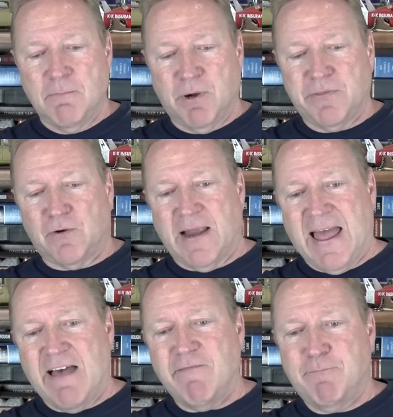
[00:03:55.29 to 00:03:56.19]
But there
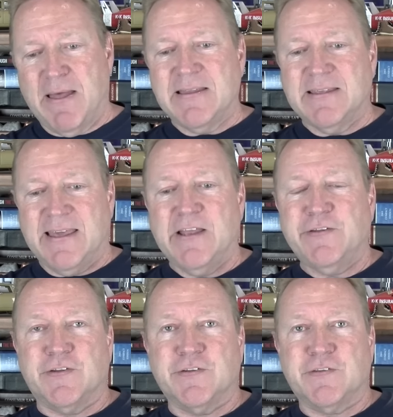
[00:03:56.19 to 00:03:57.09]
have been
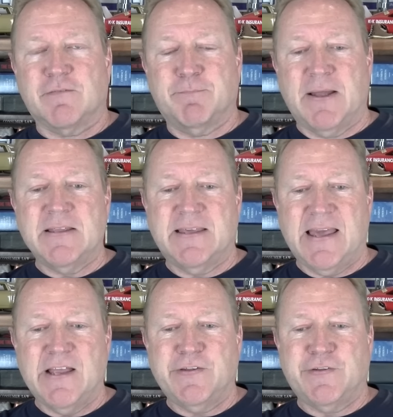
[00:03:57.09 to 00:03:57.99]
cases. There have been
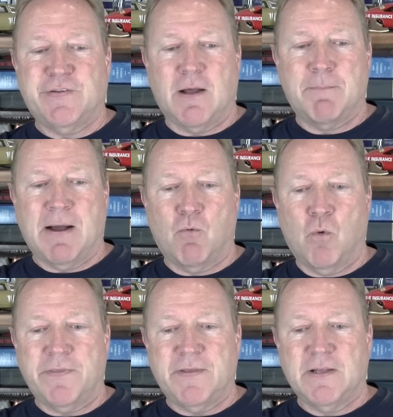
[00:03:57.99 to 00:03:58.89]
cases about
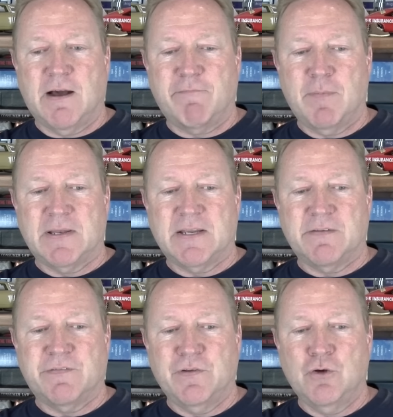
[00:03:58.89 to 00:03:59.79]
what the government
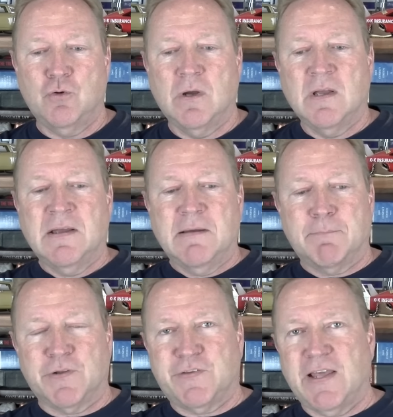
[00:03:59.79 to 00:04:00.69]
can do,
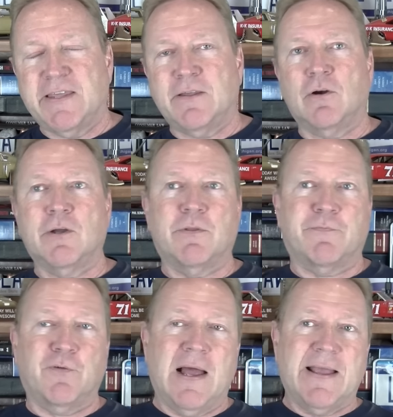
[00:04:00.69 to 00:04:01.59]
particularly with
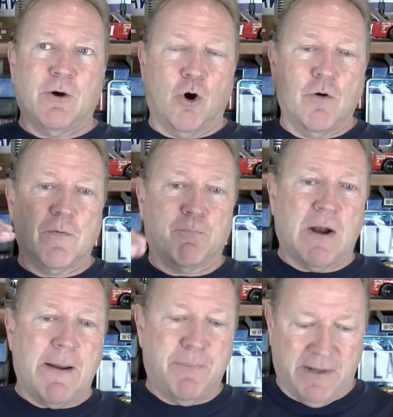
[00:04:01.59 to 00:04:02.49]
flying over
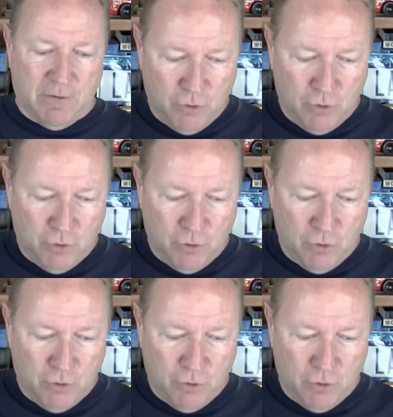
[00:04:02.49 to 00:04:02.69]
property and